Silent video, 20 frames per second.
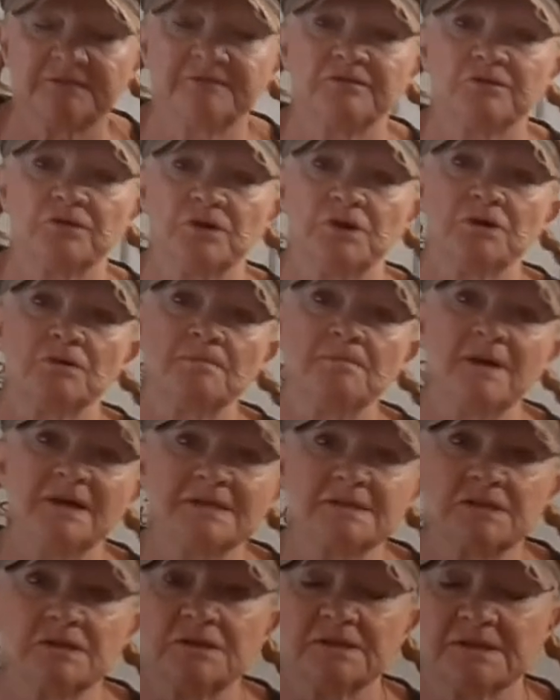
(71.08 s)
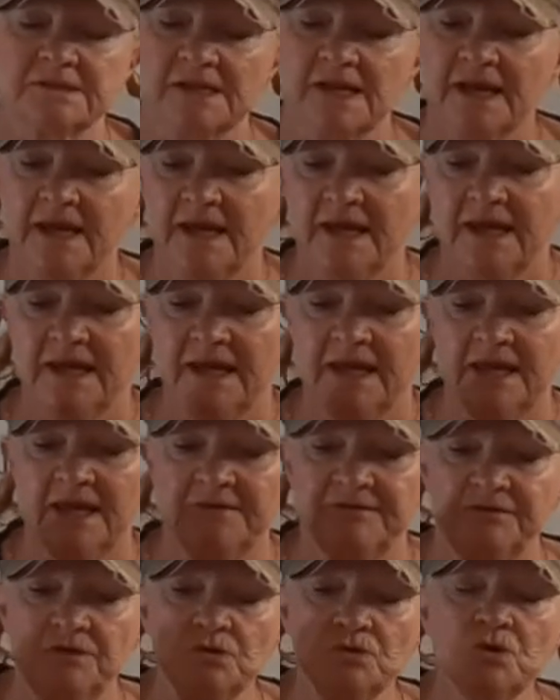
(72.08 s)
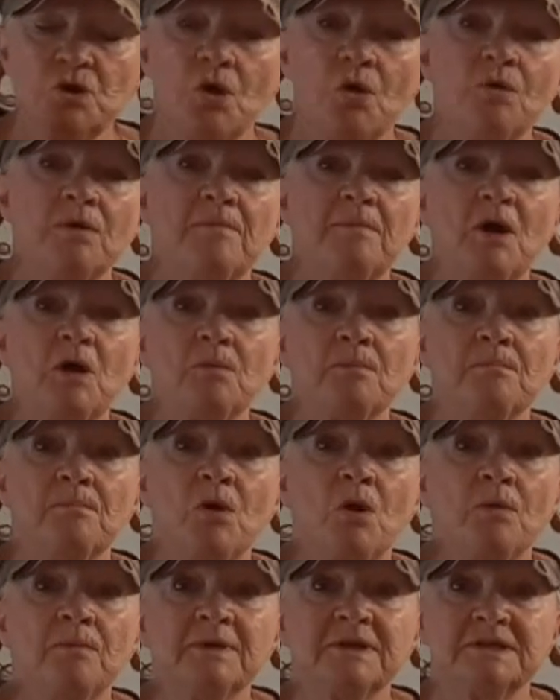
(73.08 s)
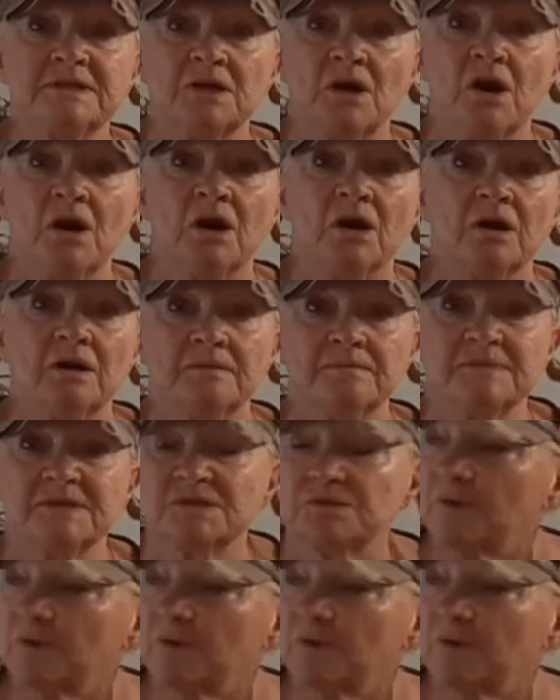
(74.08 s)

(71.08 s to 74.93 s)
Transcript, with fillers: for your muscles if you know about moment arms,